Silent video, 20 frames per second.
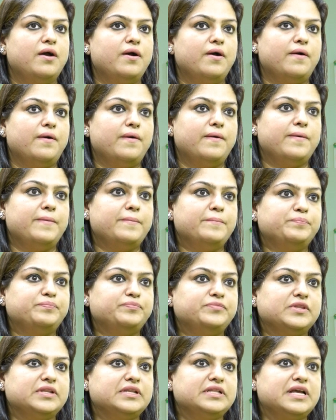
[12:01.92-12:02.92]

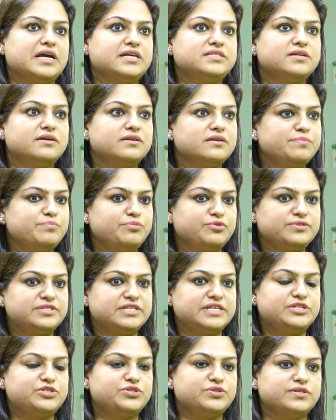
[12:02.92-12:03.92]
there are certain
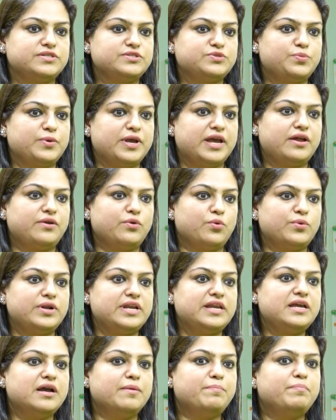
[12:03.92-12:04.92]
procedures where
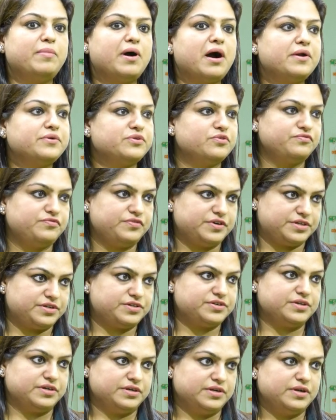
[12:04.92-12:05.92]
only a part of
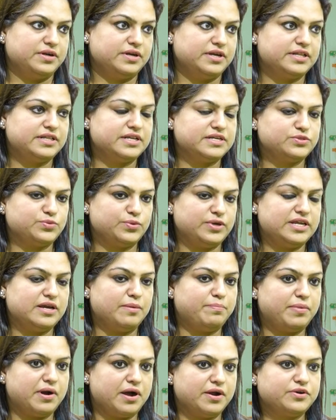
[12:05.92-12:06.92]
it, there's only a
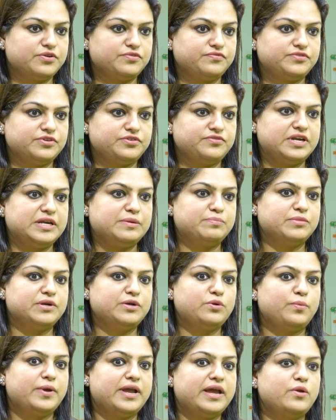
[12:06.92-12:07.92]
part of the
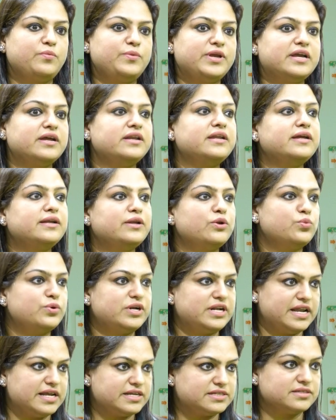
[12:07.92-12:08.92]
treatment where we can include
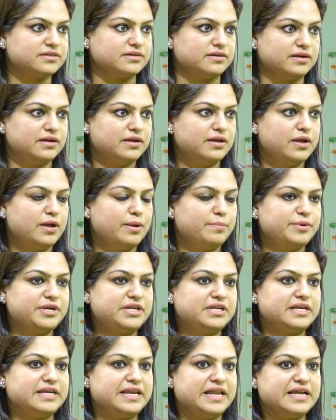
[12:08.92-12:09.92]
laser.
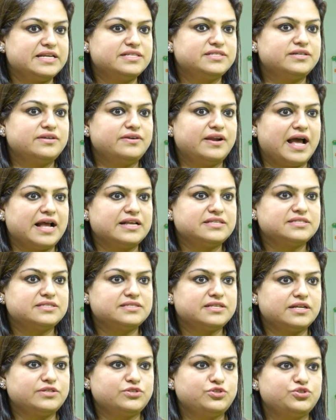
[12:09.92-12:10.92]
But laser as
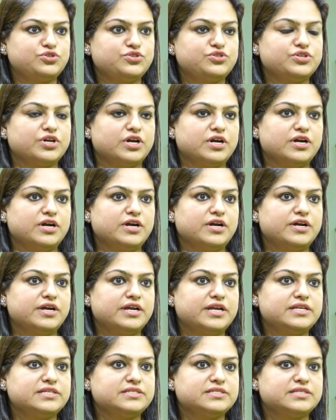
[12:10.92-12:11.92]
such
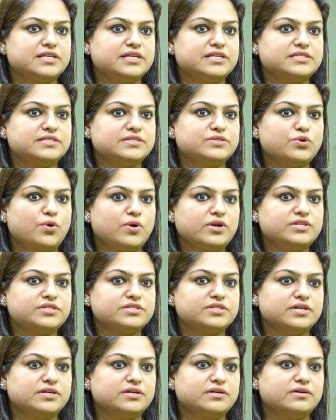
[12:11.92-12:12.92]
is not
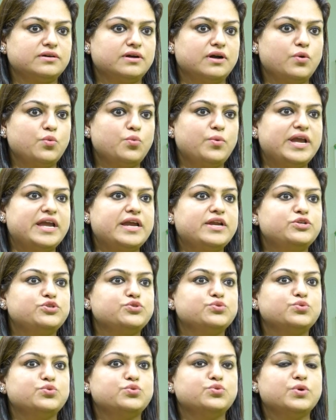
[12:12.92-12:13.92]
a way
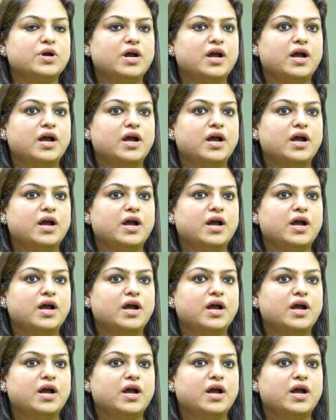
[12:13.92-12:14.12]
to